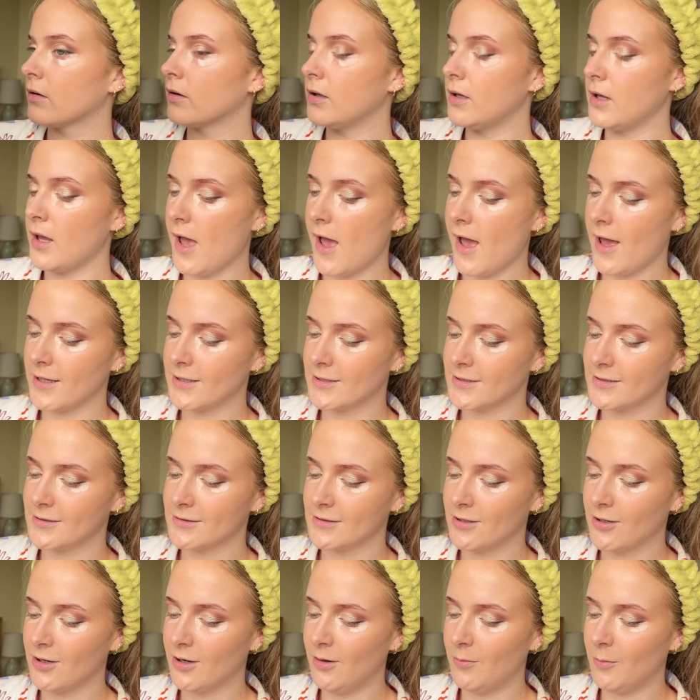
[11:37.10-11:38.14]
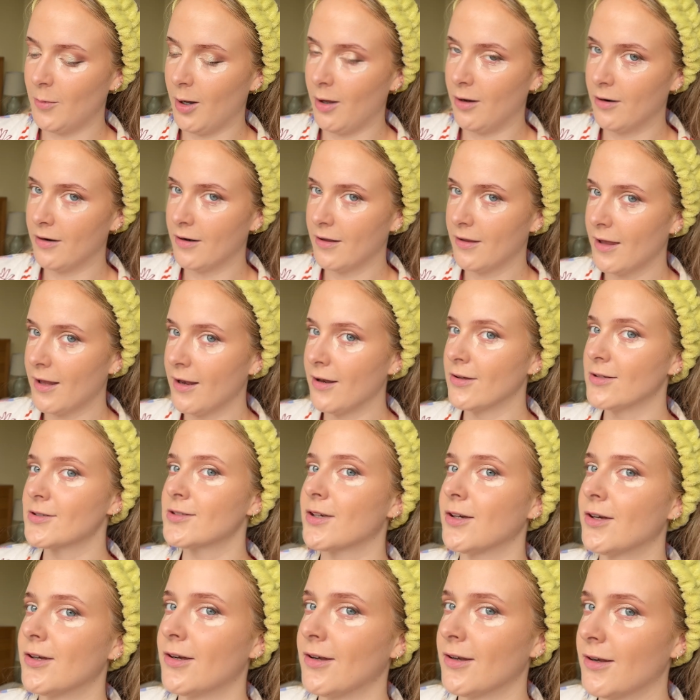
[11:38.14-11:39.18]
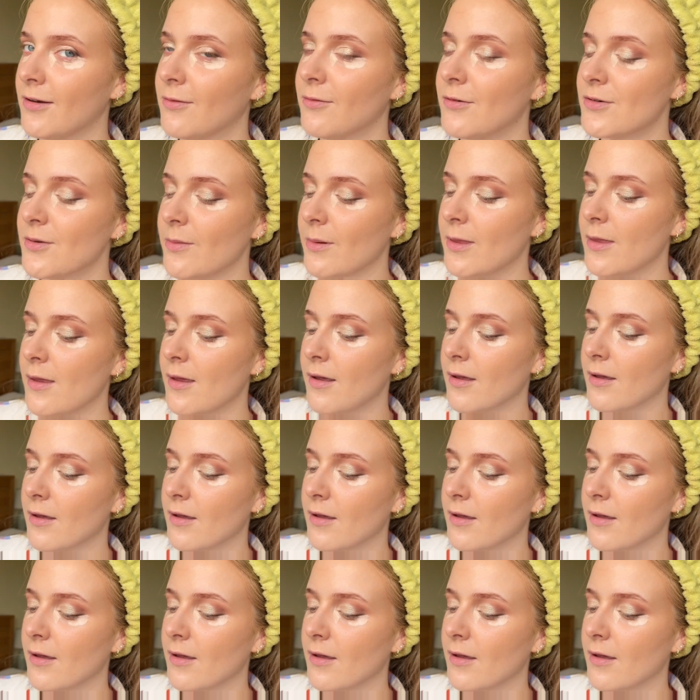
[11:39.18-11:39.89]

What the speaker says: Yes, come on. That looks good. What do we think?